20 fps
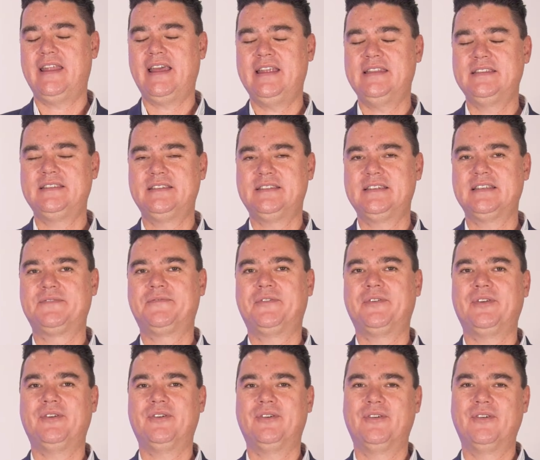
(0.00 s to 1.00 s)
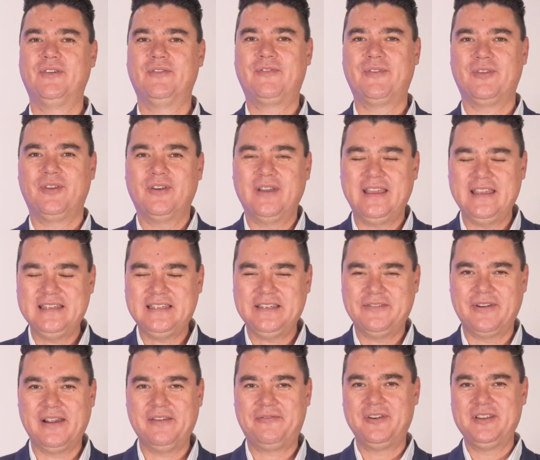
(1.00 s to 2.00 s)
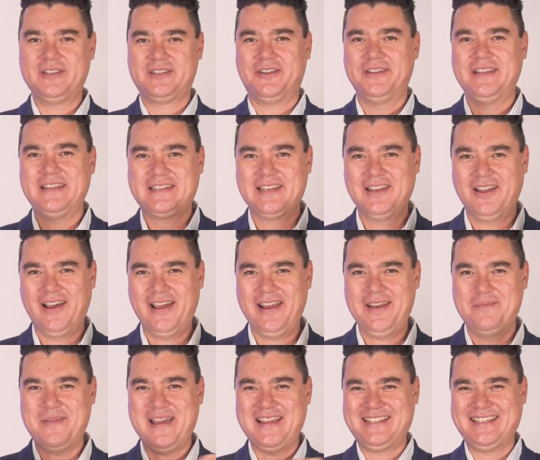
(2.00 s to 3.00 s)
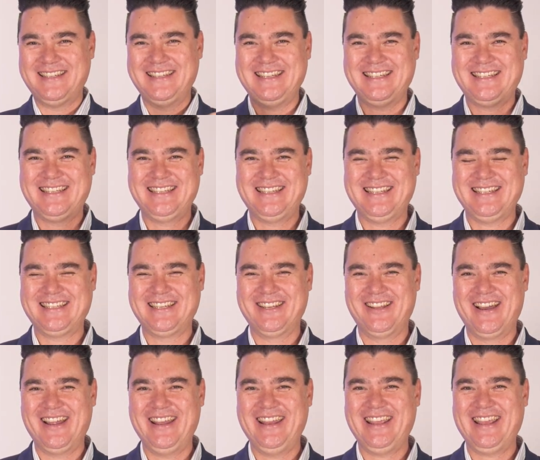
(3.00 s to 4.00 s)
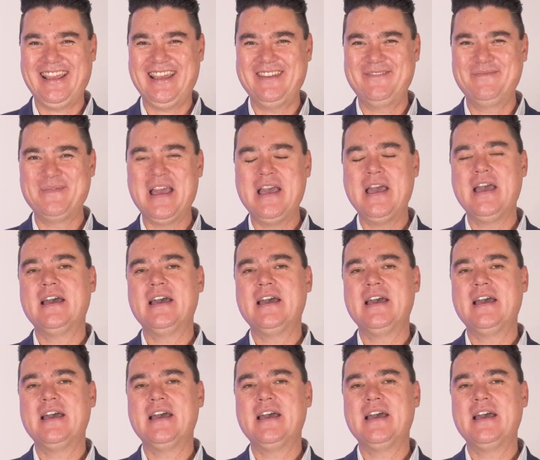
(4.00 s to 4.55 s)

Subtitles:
And just for your easy reference on this line, imagine this line again.